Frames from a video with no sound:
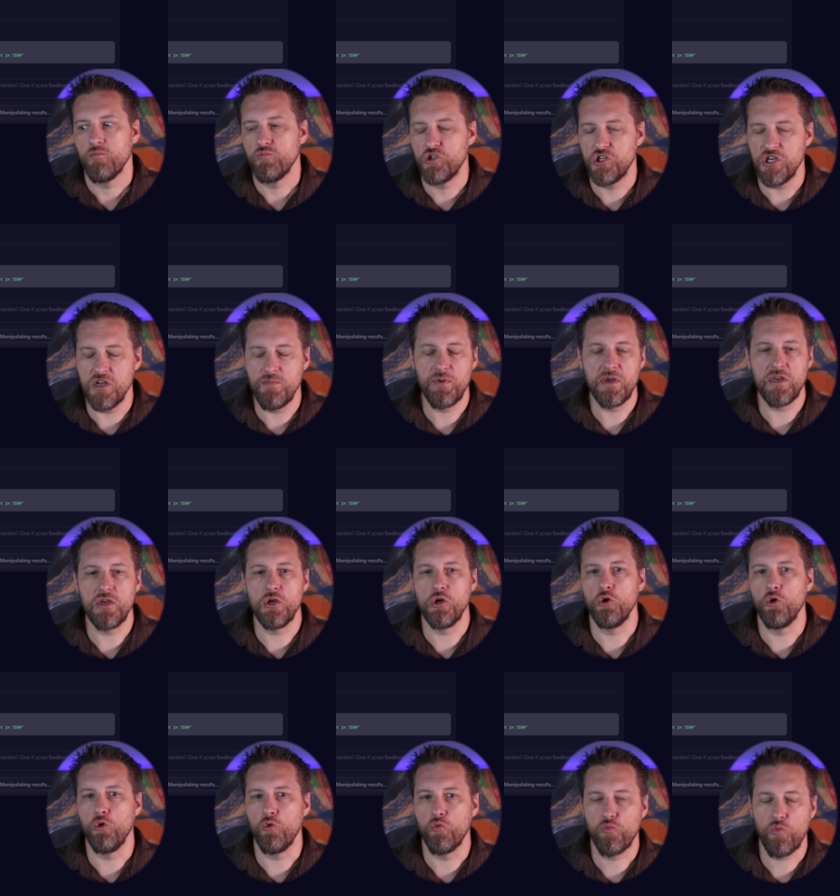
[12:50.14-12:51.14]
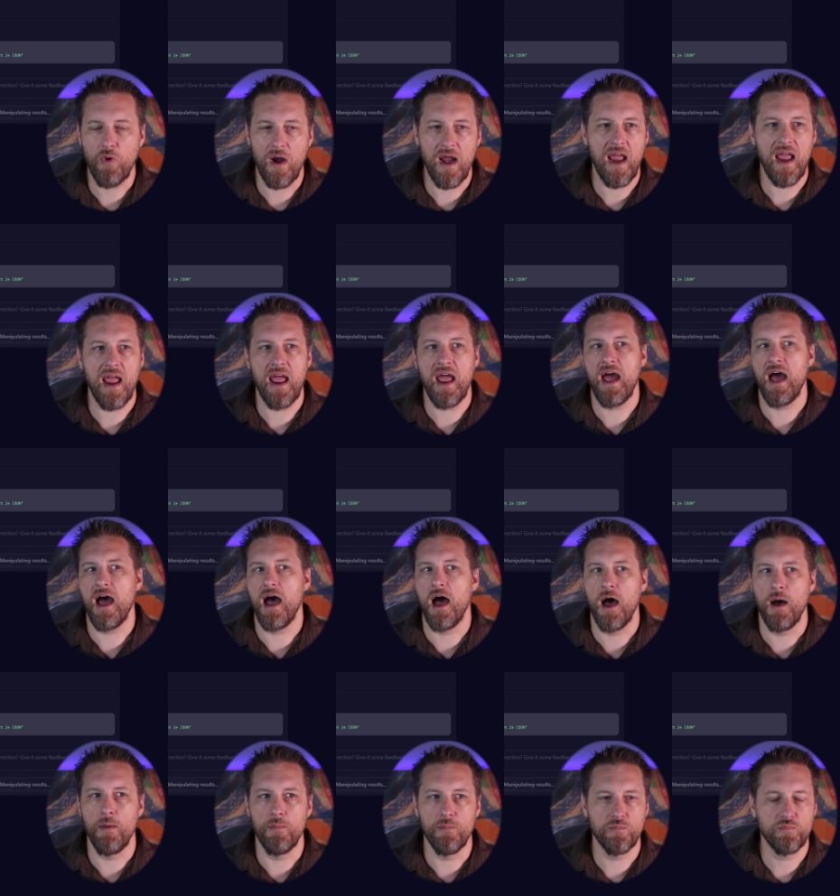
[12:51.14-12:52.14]
GPU,
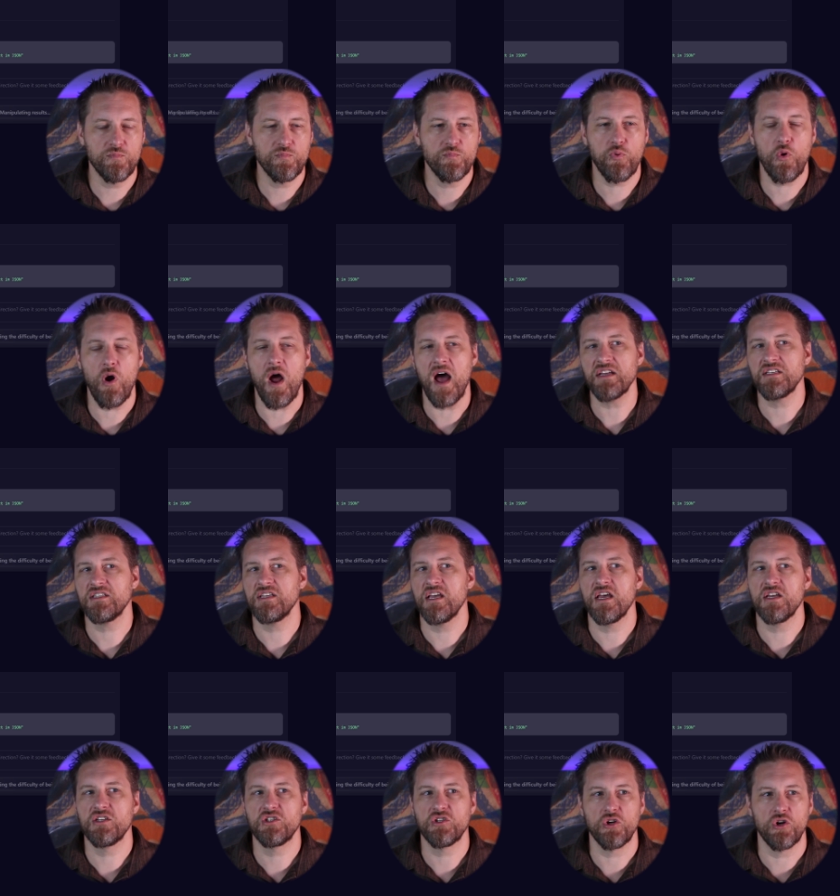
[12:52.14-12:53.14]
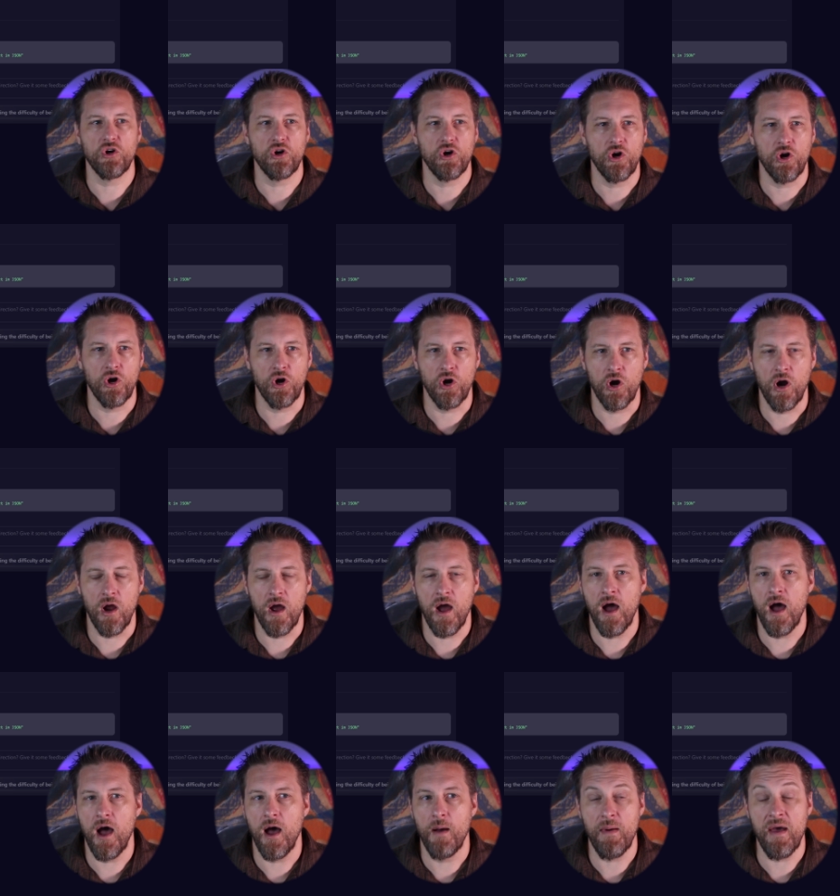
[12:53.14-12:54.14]
RAM, processor,
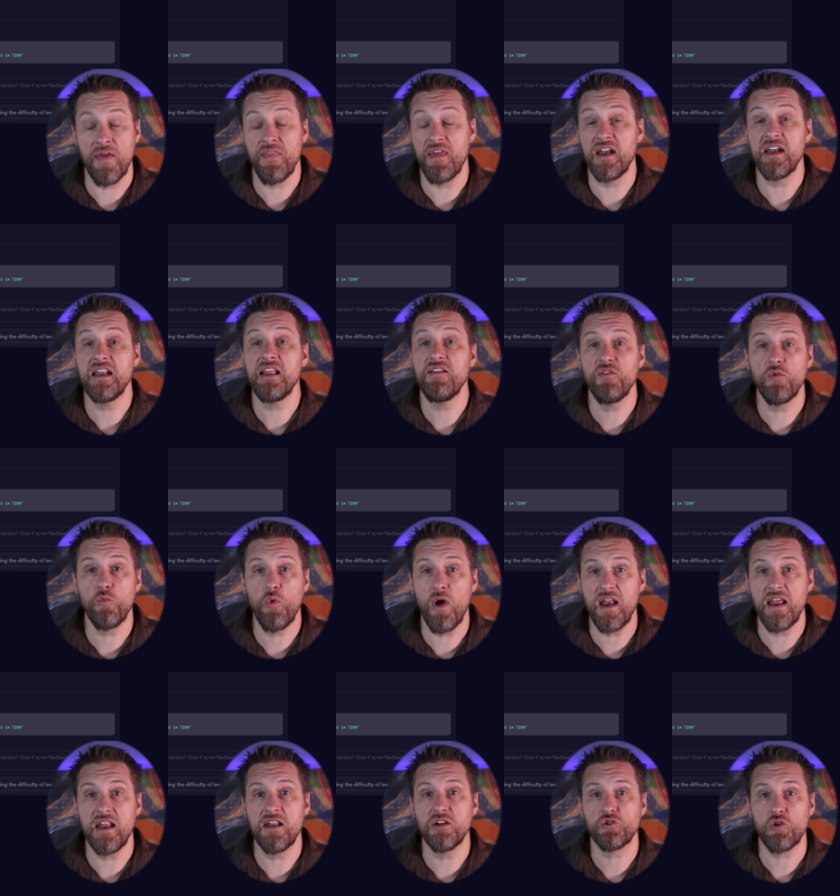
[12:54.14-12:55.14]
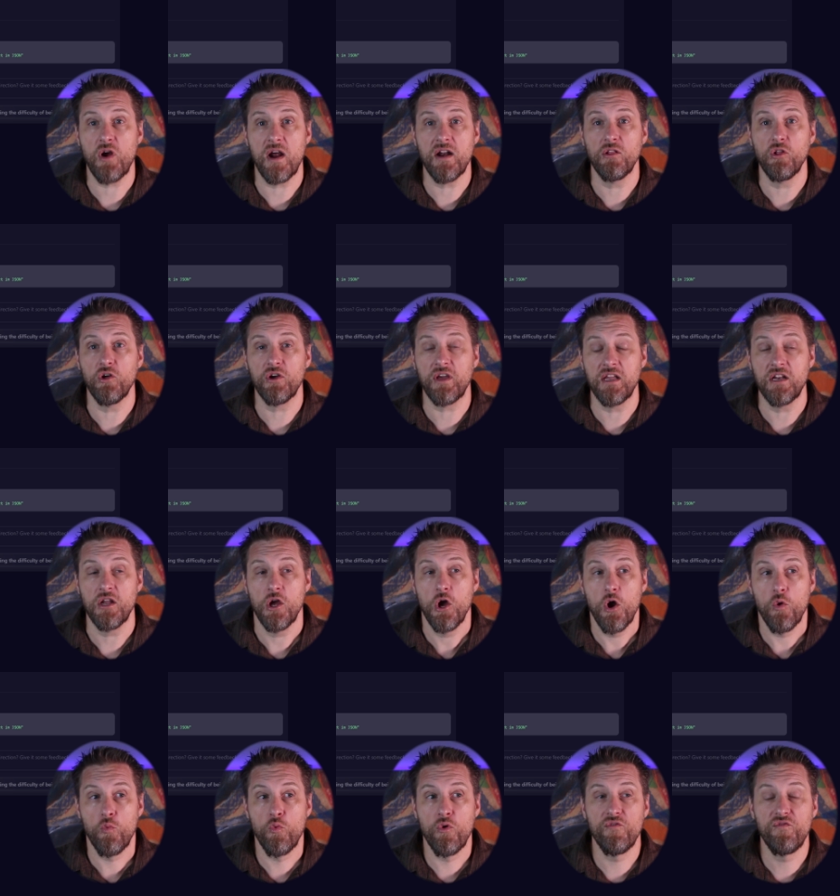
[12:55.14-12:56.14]
uh, and then it even went in and tried to look at
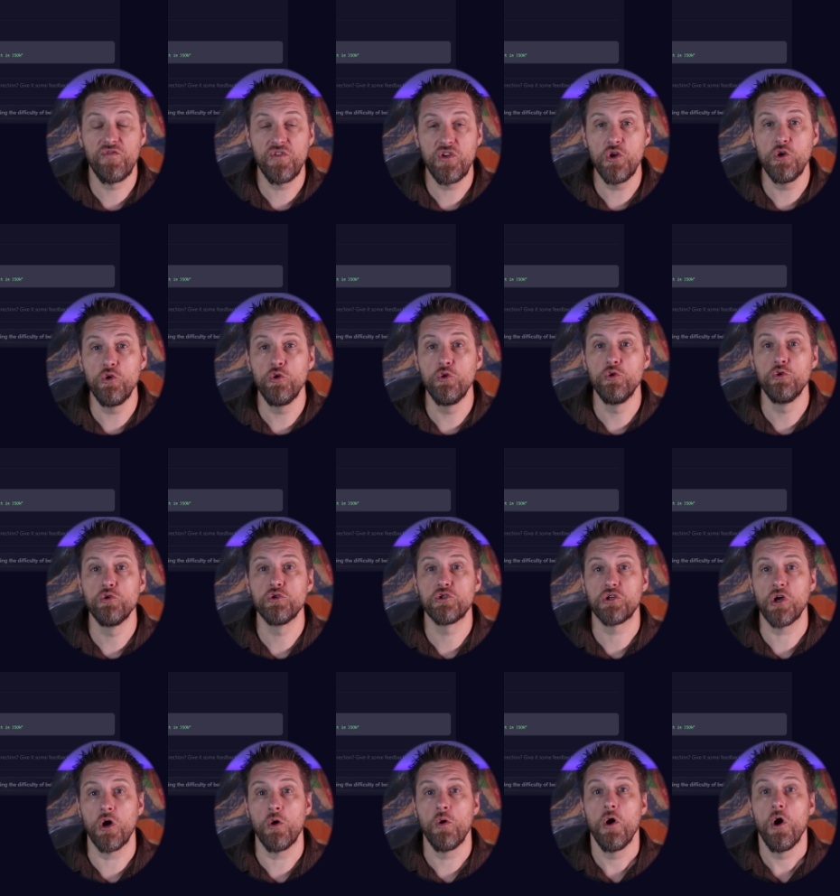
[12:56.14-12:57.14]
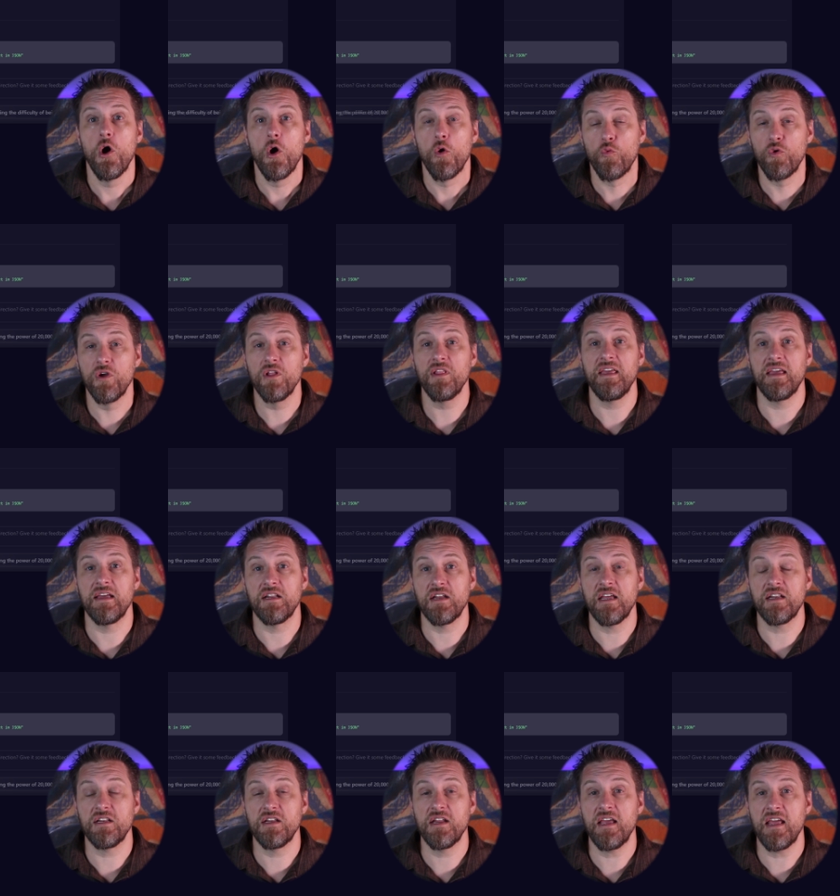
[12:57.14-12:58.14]
reviews. So really,
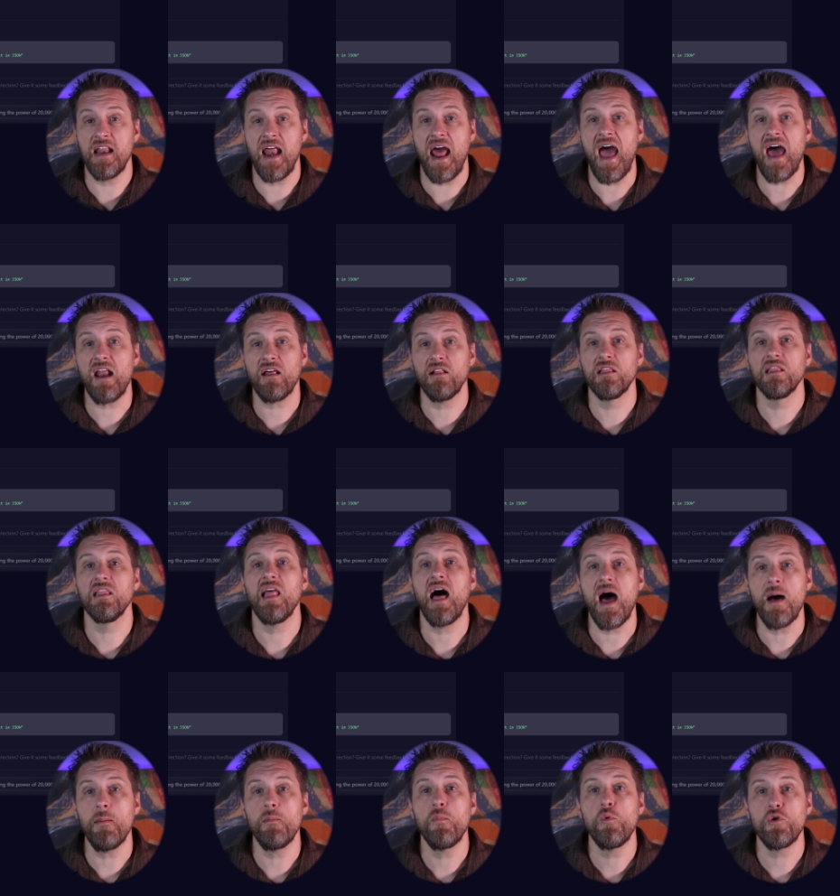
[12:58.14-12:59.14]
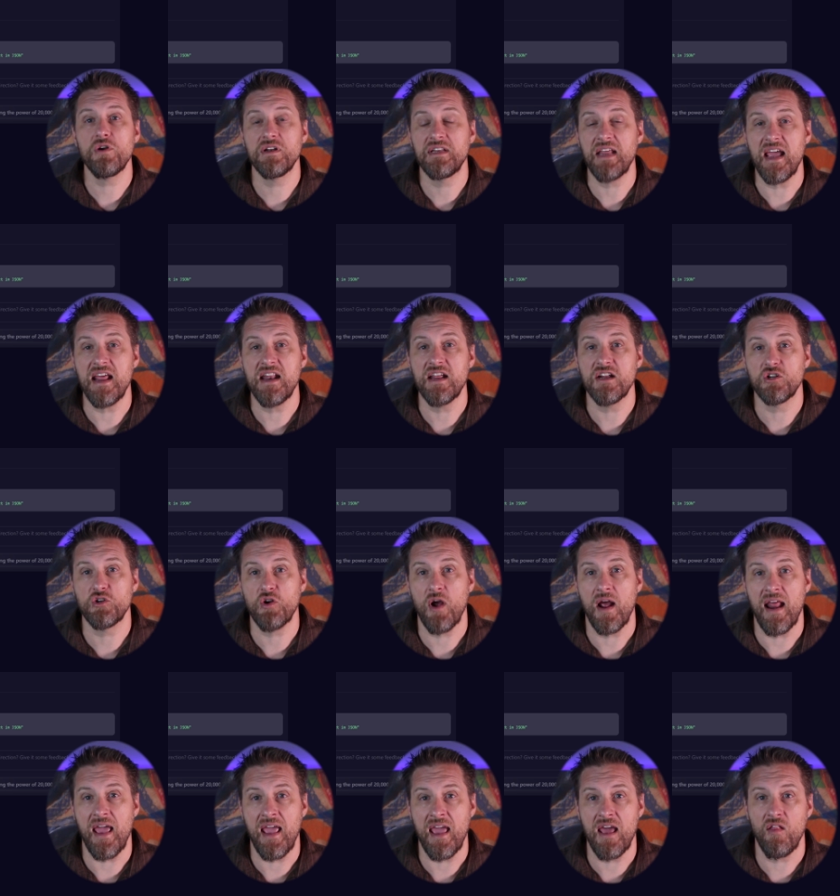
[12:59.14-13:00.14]
it it had a lot more data to
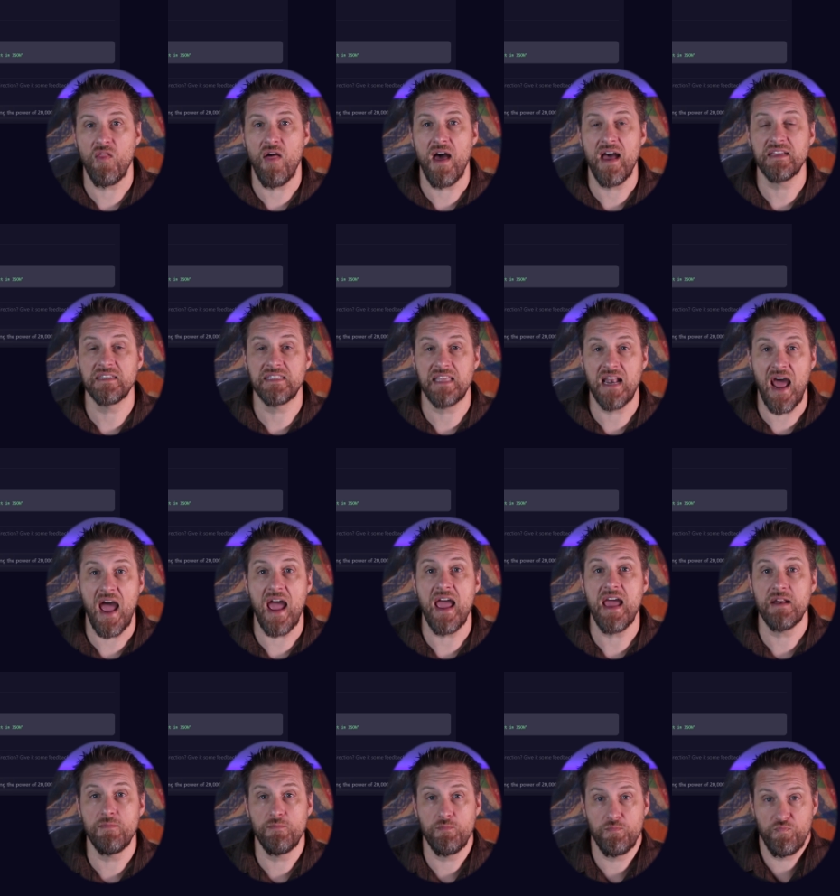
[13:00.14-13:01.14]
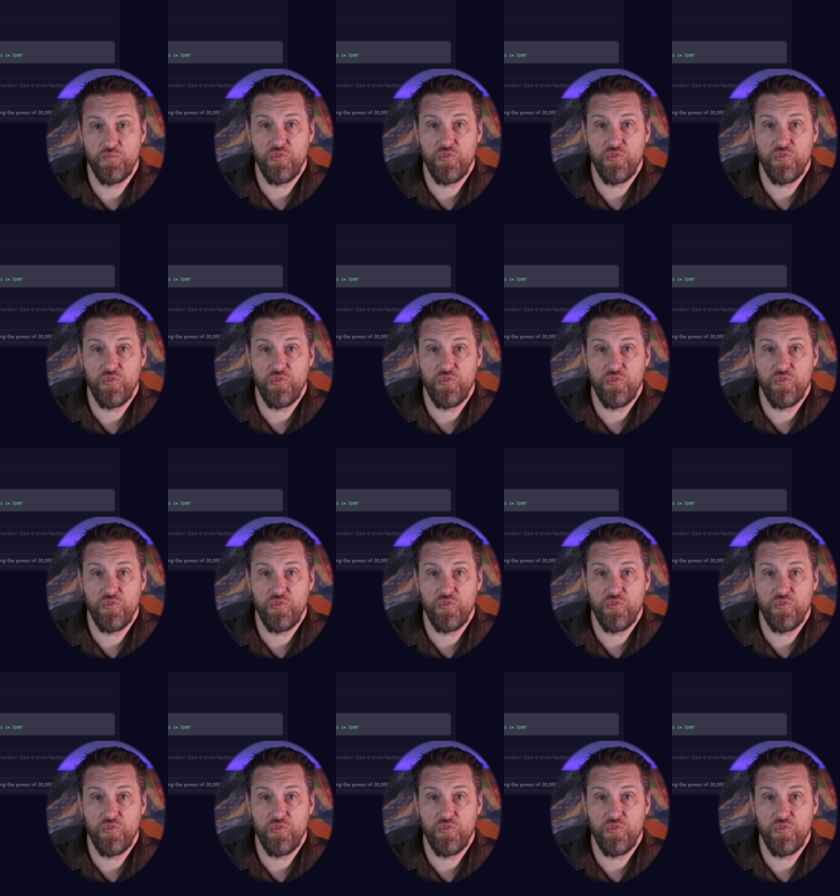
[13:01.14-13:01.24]
try to analyze than I had